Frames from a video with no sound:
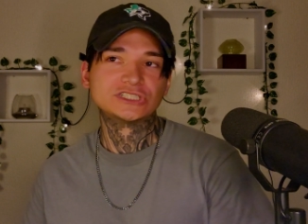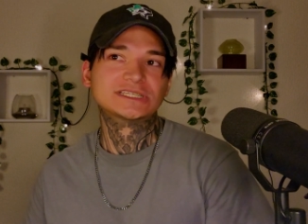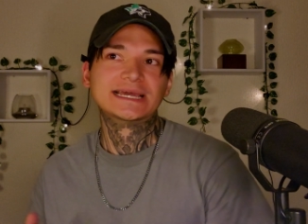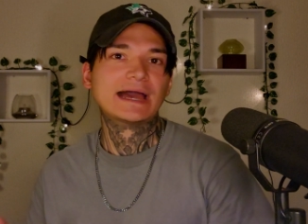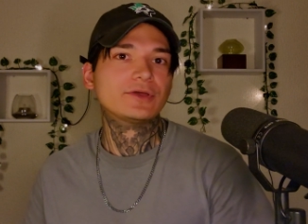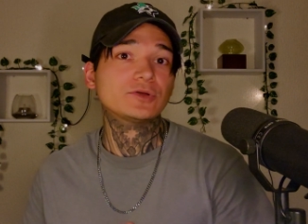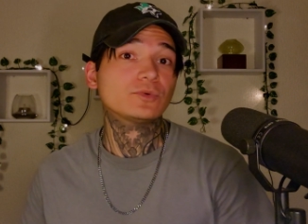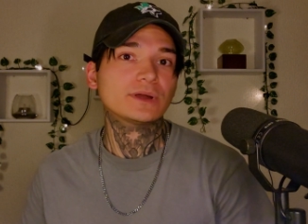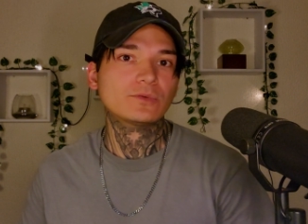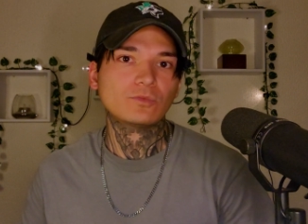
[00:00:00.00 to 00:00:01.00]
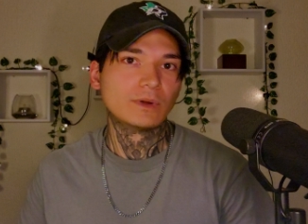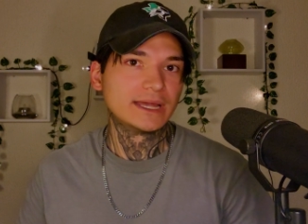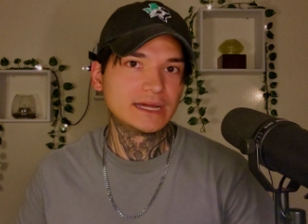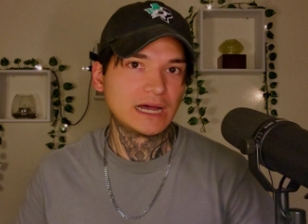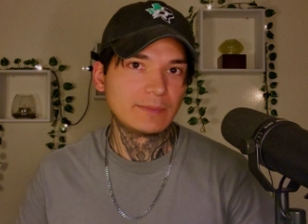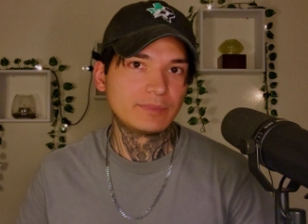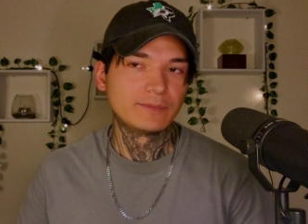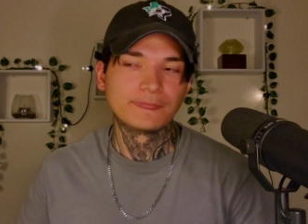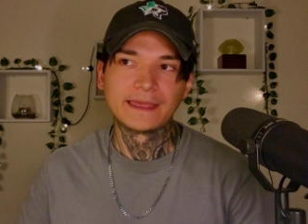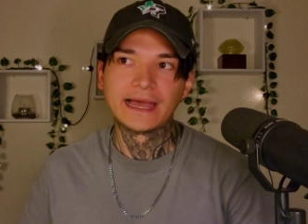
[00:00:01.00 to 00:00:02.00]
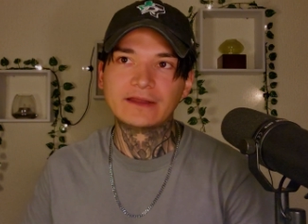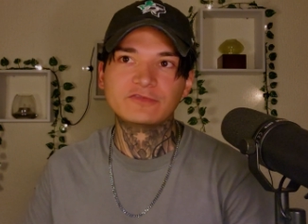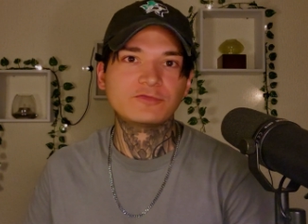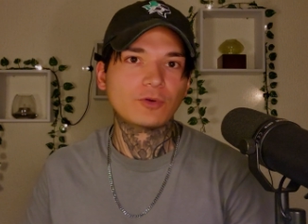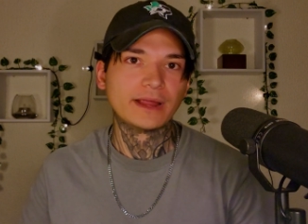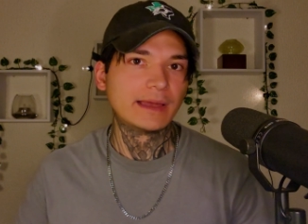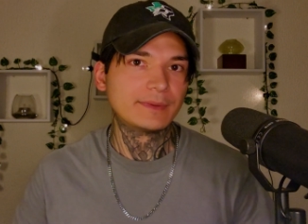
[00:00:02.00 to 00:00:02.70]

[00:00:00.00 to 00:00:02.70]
like how you wouldn't wake up at 4 a.m.